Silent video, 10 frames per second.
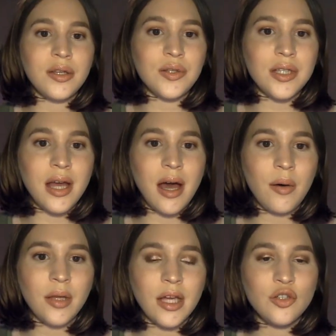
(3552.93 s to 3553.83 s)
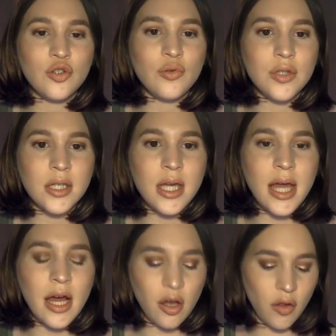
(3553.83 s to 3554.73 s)
Do you see how like
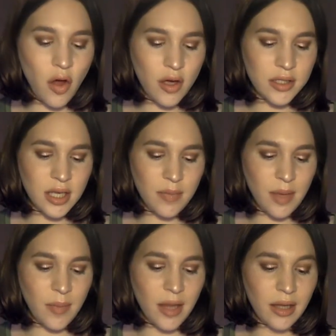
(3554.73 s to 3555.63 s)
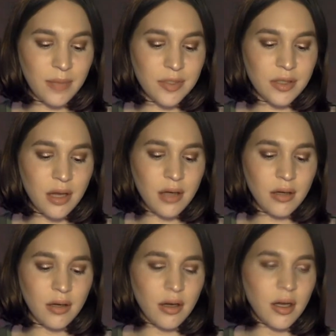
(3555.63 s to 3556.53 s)
juicy and glossy it made my lips look?
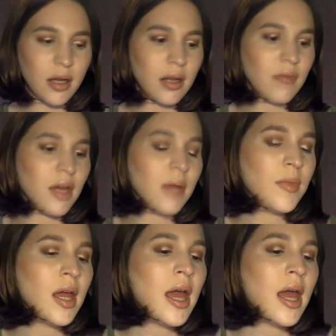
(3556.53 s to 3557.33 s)
Oh, I love it.